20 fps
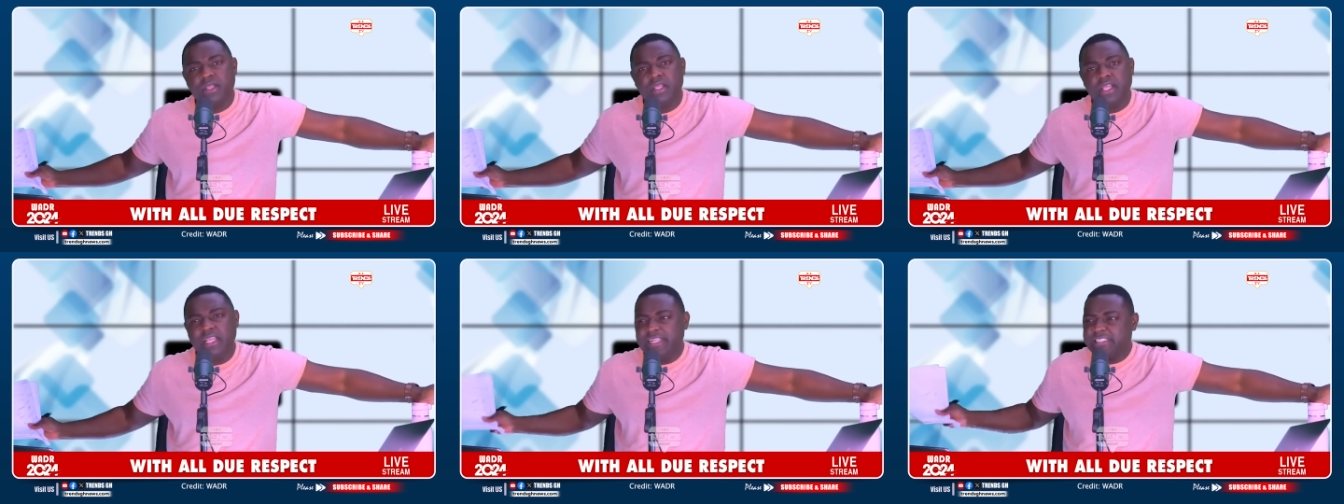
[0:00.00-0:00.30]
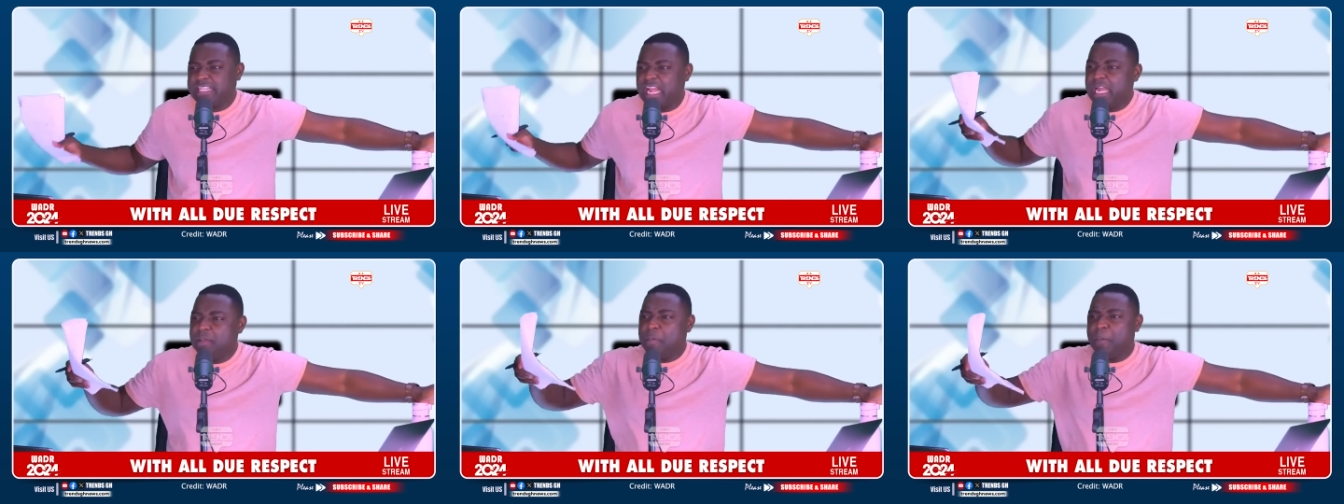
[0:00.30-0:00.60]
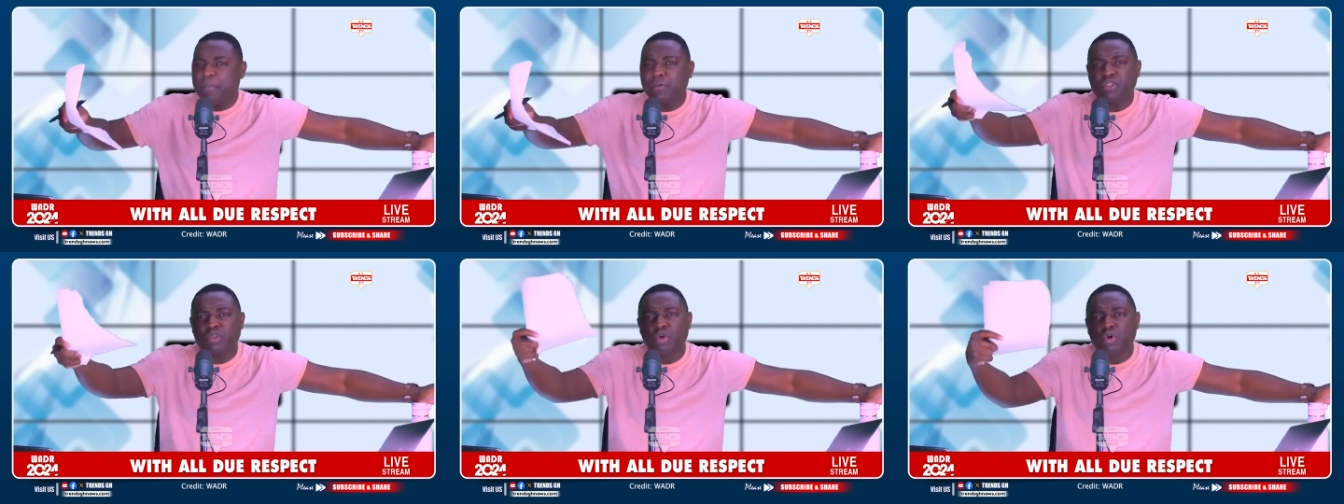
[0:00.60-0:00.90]
He's telling
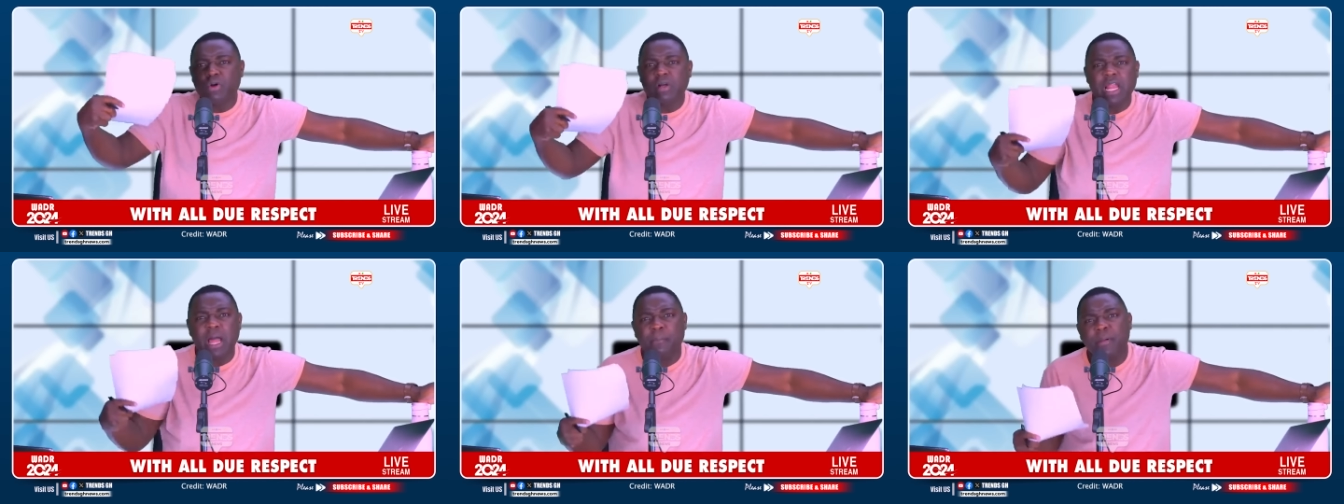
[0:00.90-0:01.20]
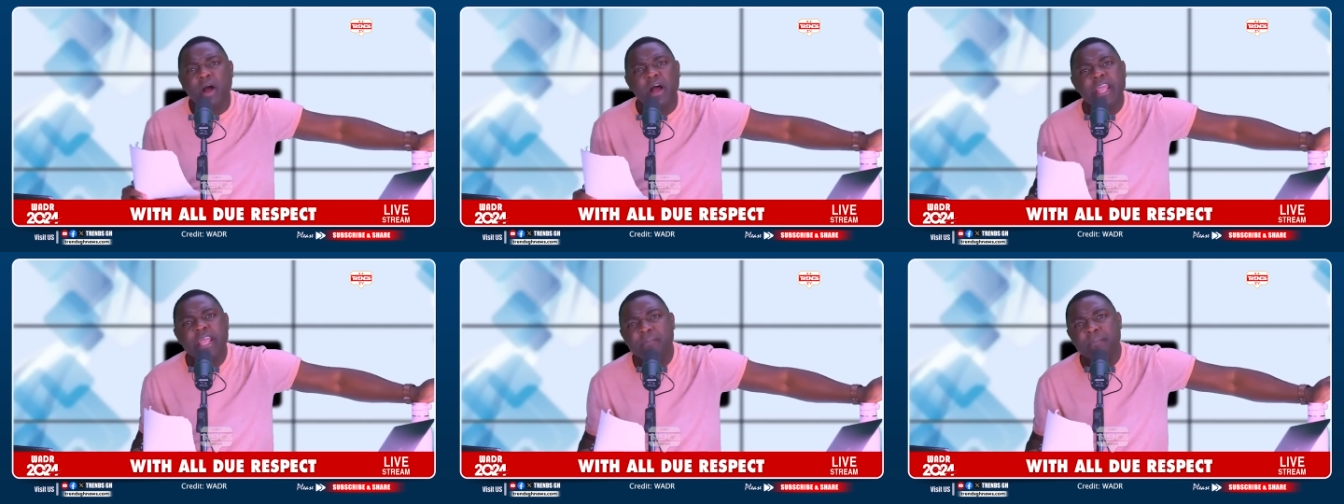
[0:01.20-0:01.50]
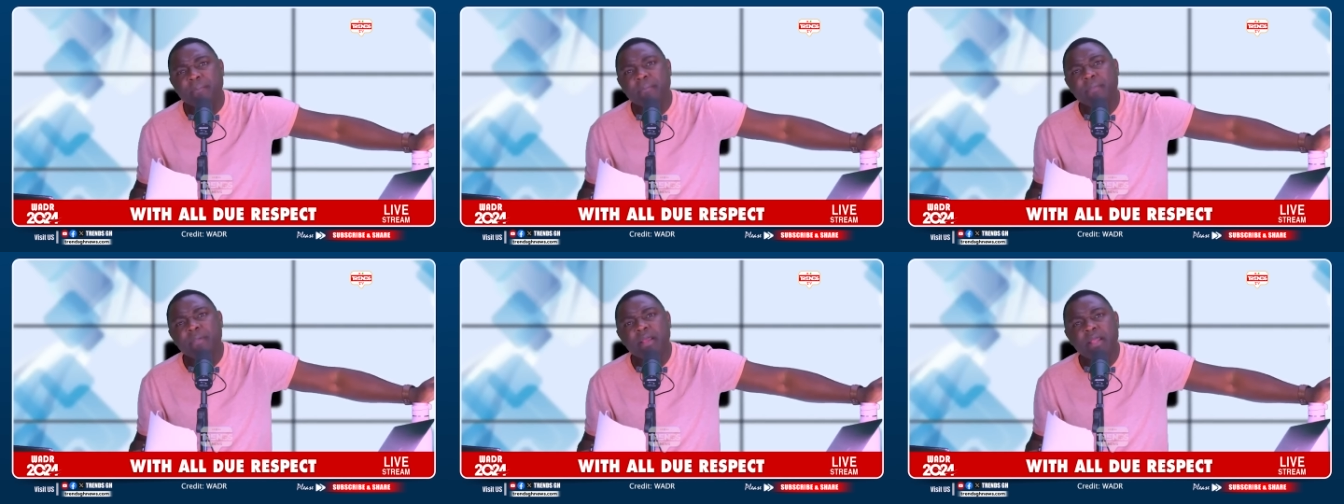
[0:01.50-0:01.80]
people to Google about him.
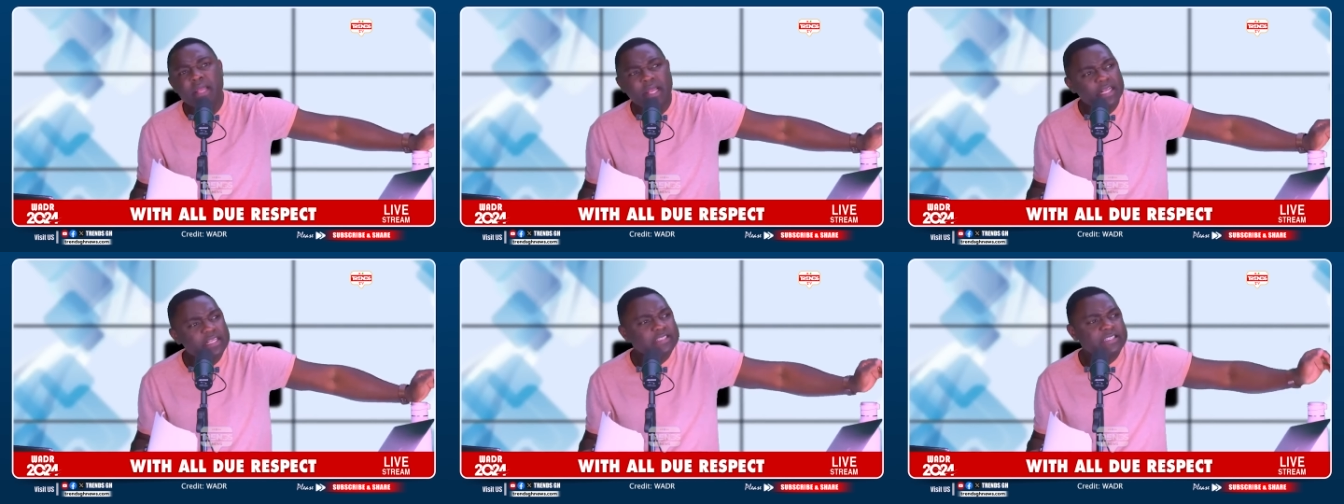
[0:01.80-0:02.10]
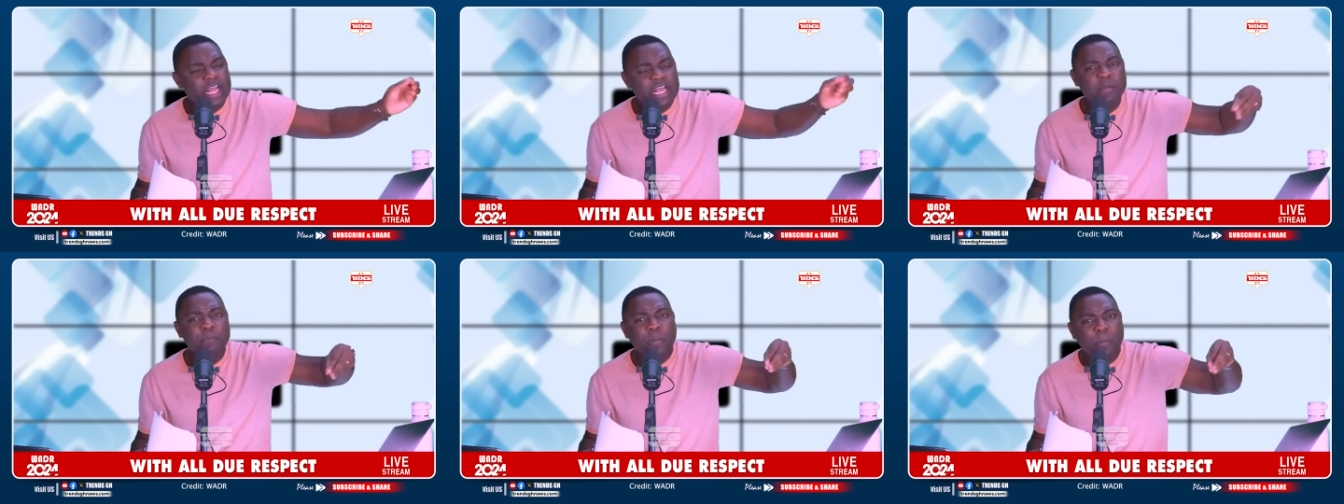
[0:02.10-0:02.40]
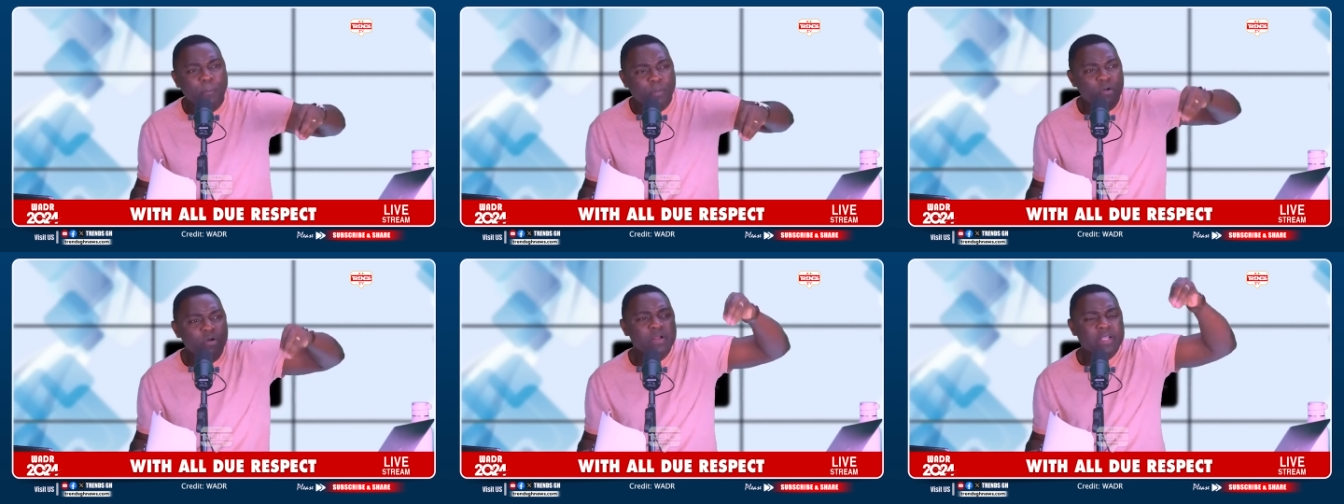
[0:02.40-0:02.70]
He's telling
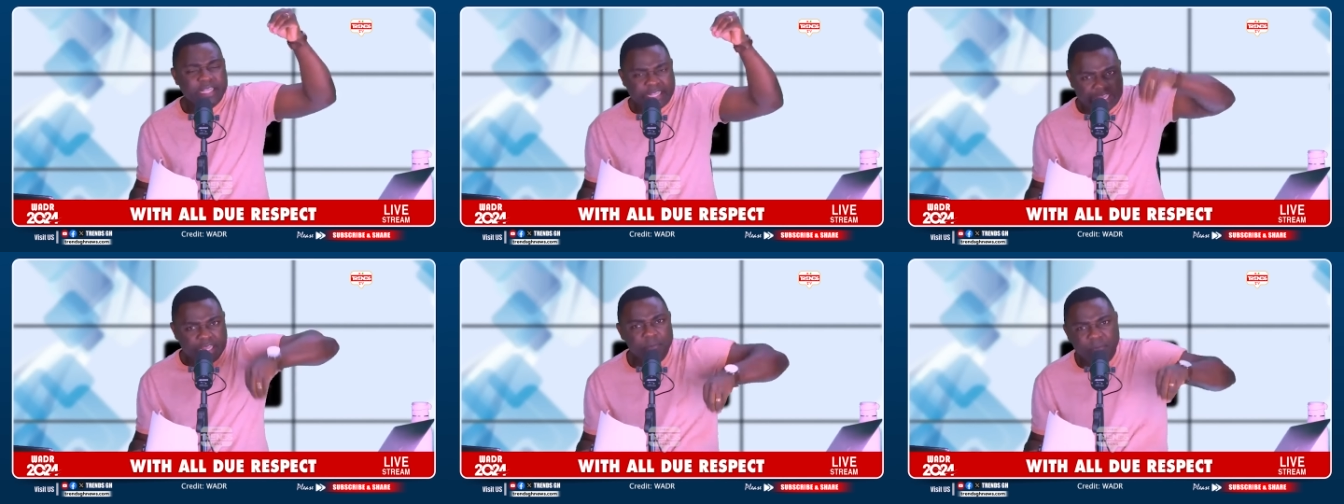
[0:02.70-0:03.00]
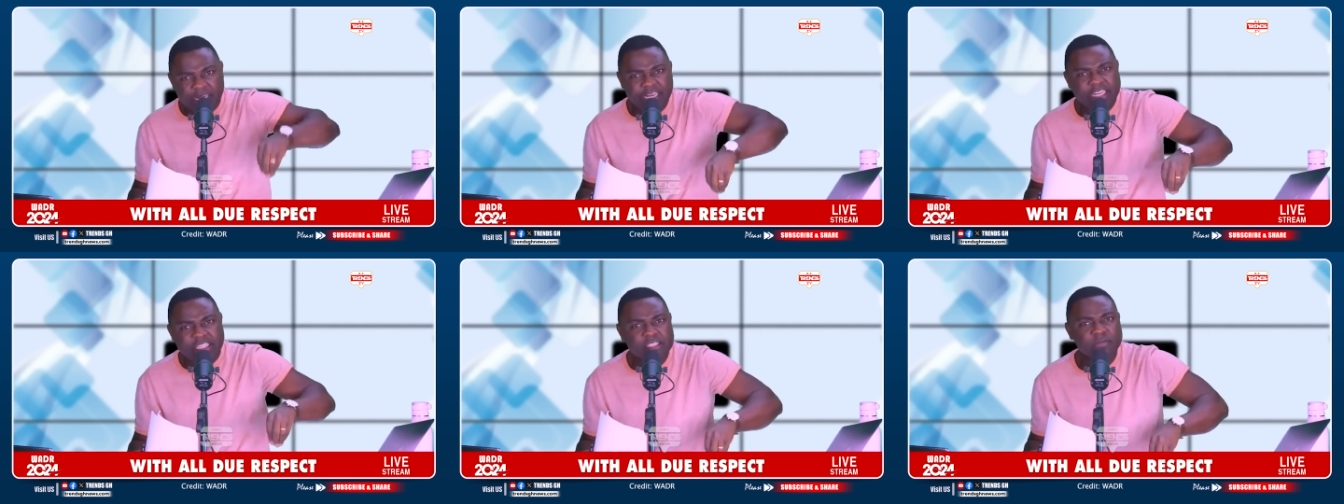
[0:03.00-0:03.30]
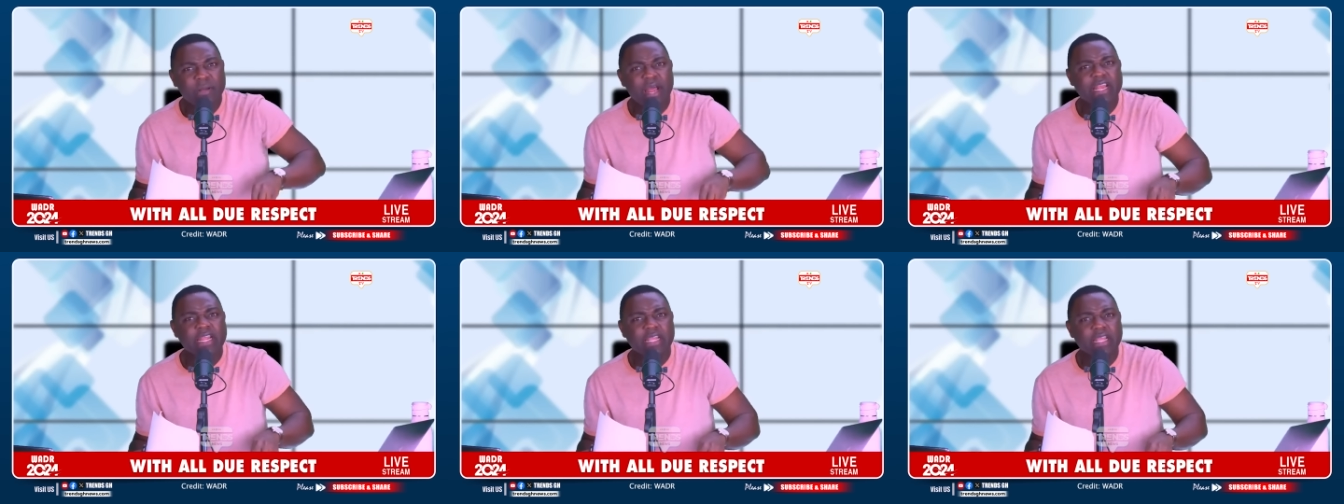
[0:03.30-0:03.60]
people, give me this
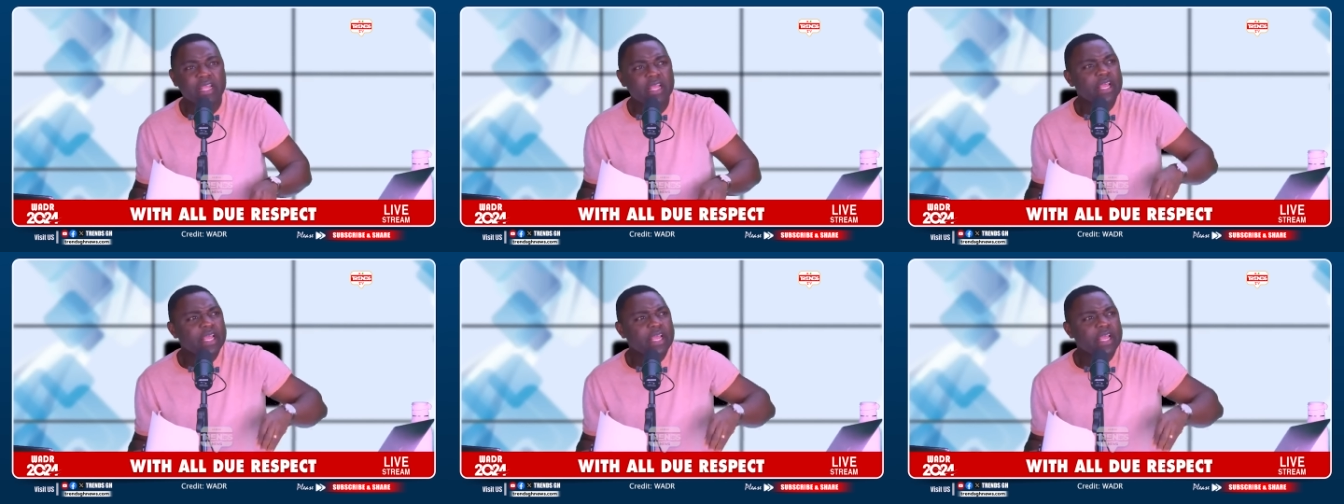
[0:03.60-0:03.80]
money.